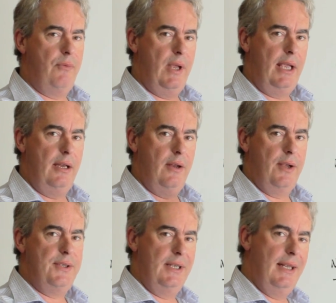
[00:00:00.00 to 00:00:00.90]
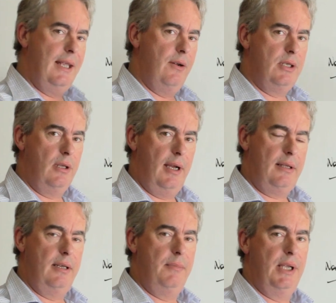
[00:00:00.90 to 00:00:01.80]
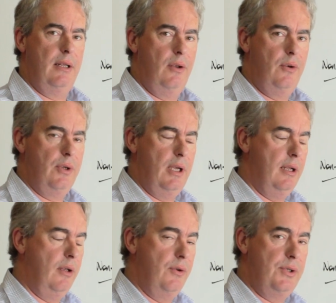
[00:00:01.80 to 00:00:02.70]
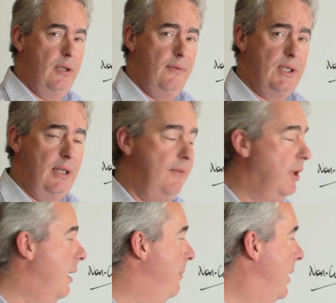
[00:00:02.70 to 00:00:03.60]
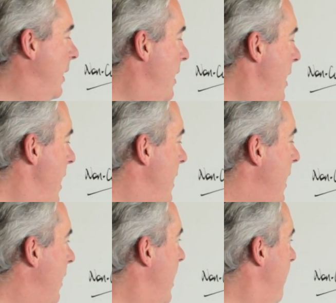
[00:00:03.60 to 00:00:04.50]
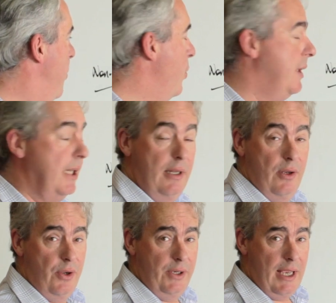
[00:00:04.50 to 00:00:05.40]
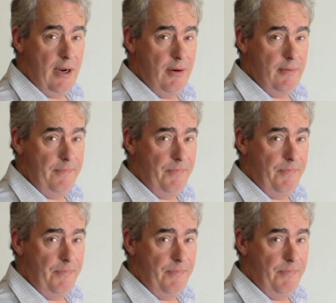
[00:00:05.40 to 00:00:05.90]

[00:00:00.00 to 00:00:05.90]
recognising that there is likely to be a long service leave liability, that'll get booked in the non-current